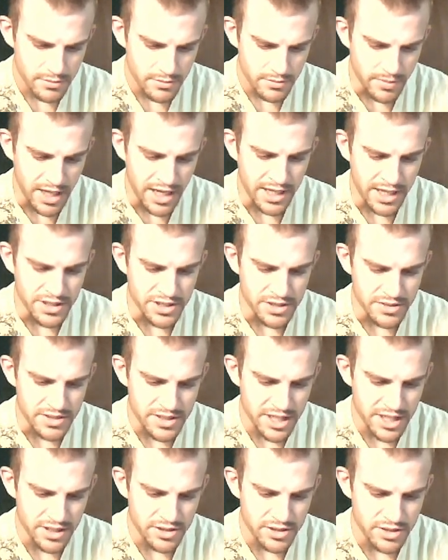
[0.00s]
Mind you,
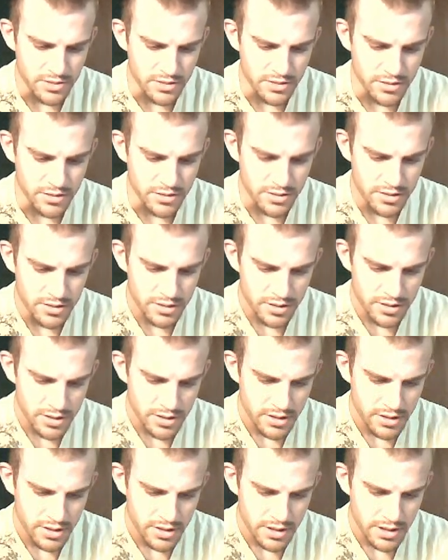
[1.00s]
stick to her."
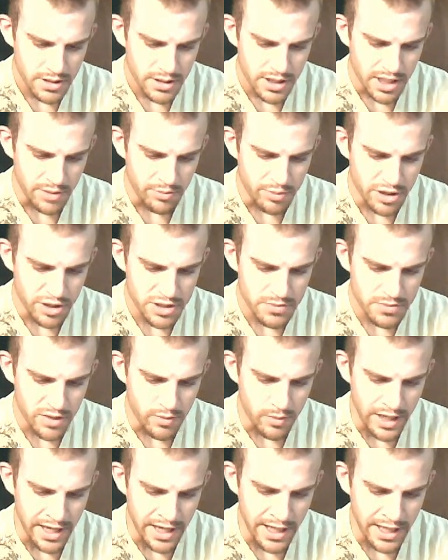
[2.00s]
He pushed me
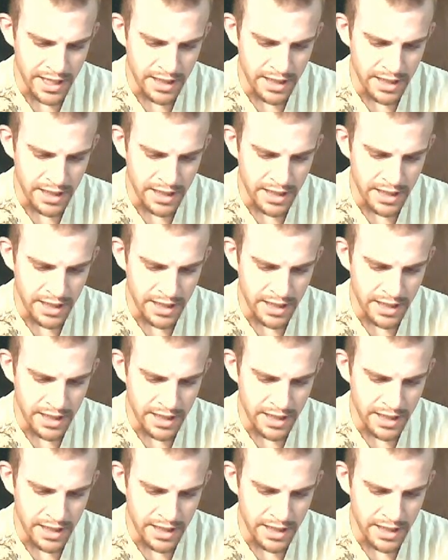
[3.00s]
away,